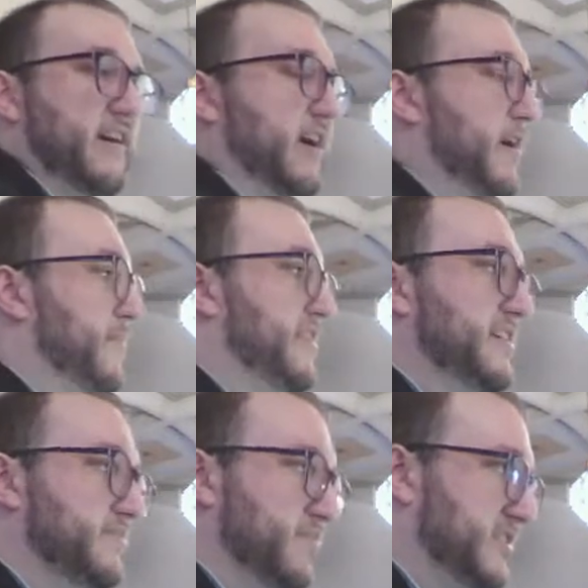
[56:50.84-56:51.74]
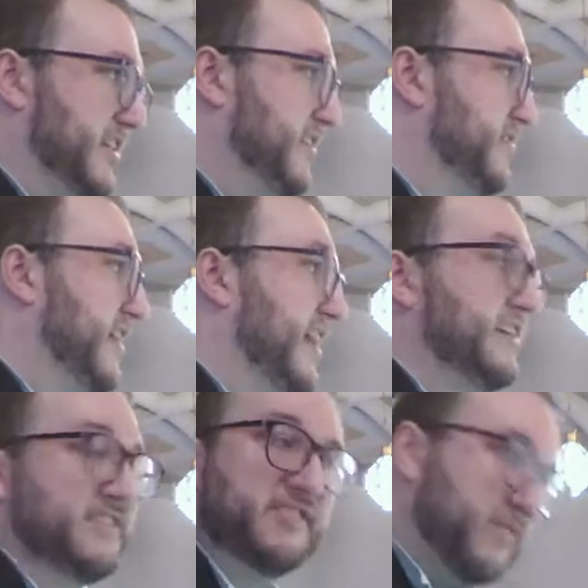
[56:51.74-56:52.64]
Um, in this particular
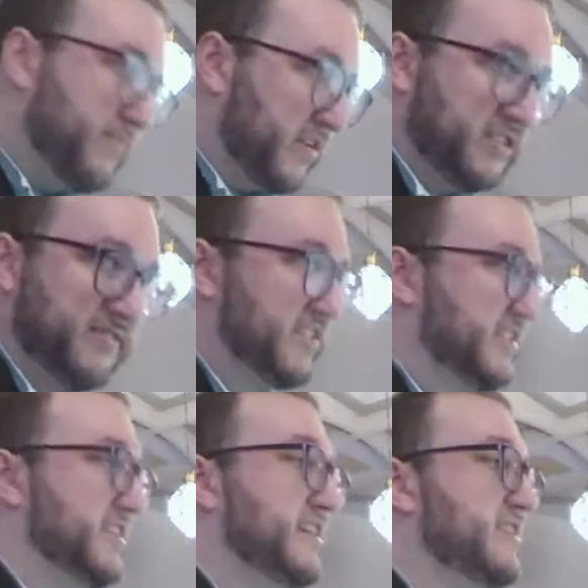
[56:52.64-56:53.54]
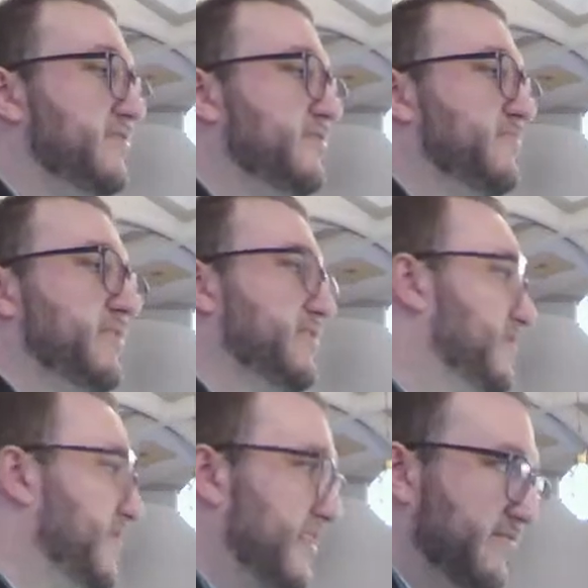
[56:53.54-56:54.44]
case, there's a bunch of 16th notes, but they're
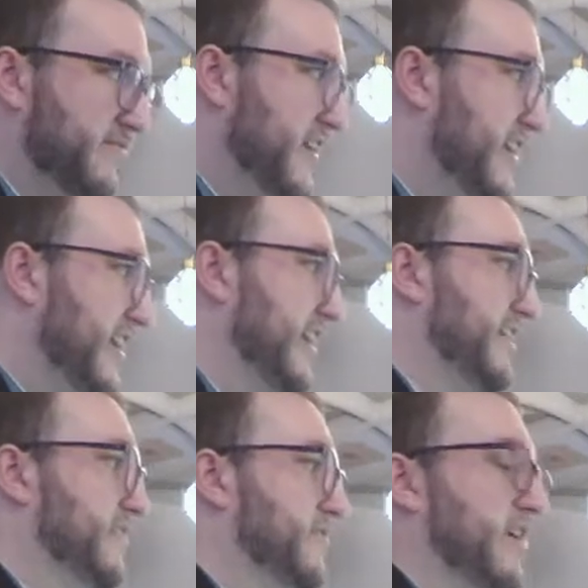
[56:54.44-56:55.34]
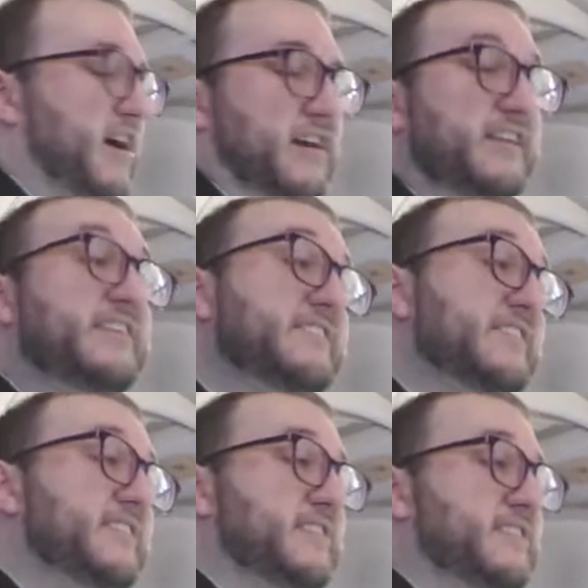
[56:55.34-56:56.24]
kind of in uh, easy
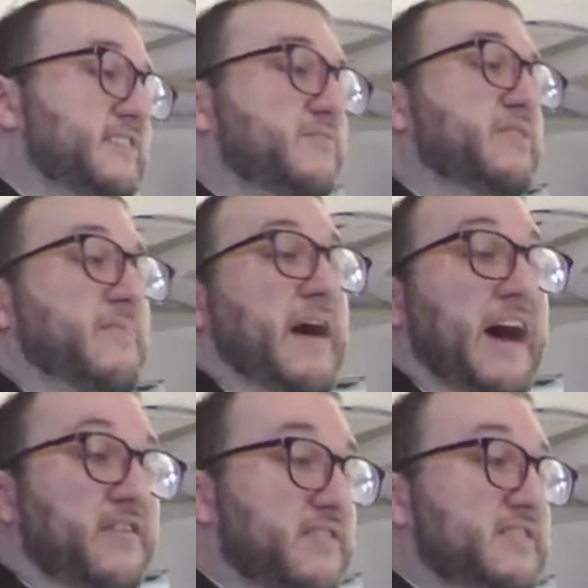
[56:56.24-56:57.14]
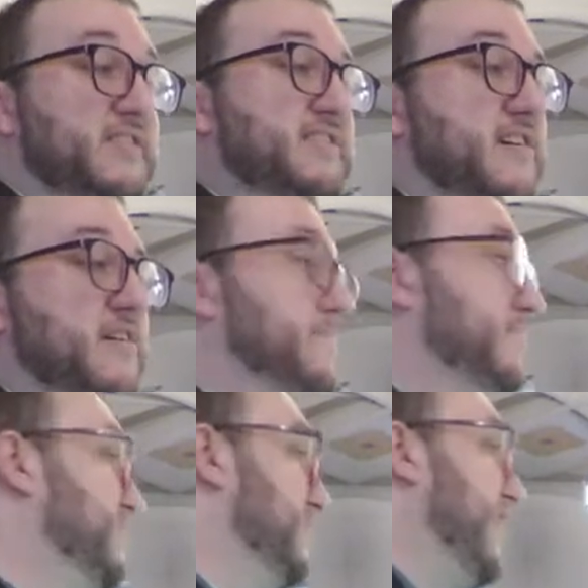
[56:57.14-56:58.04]
to deal with patterns. Um,
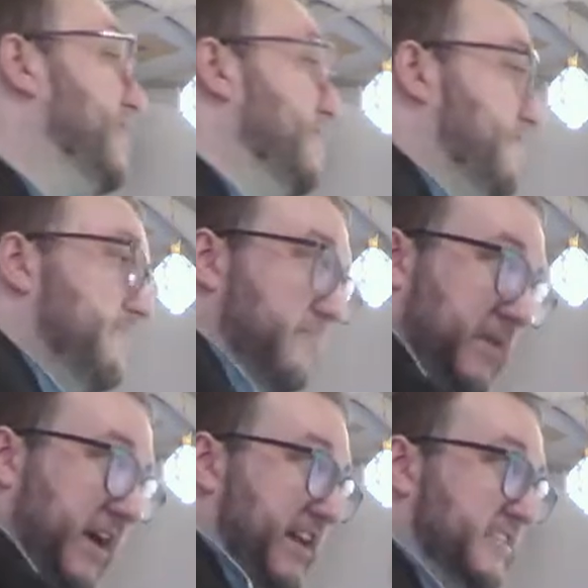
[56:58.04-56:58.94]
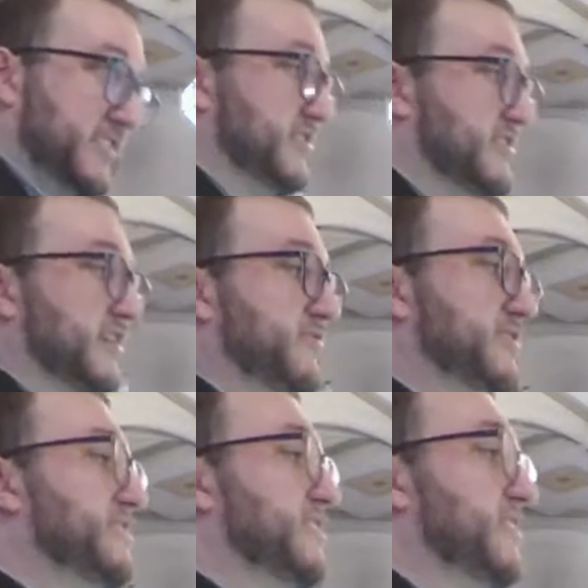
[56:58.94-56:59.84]
so any pianist could sight read
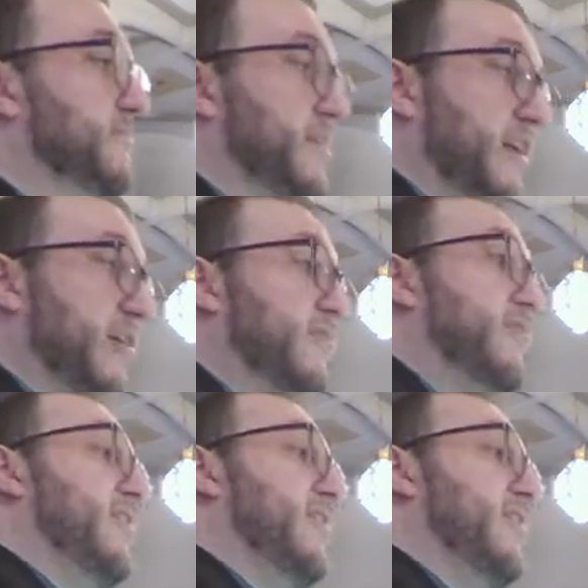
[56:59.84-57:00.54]
this on the piano.